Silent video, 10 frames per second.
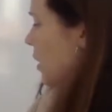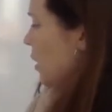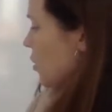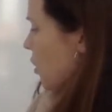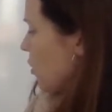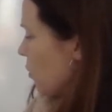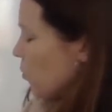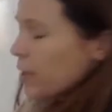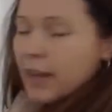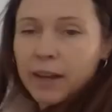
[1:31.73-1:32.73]
So
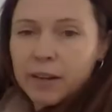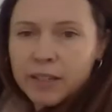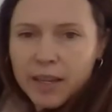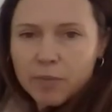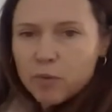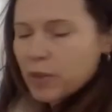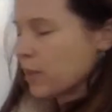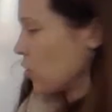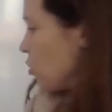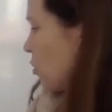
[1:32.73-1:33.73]
with our example with the
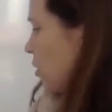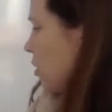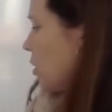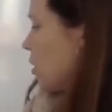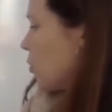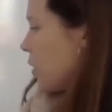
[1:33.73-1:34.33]
chook, we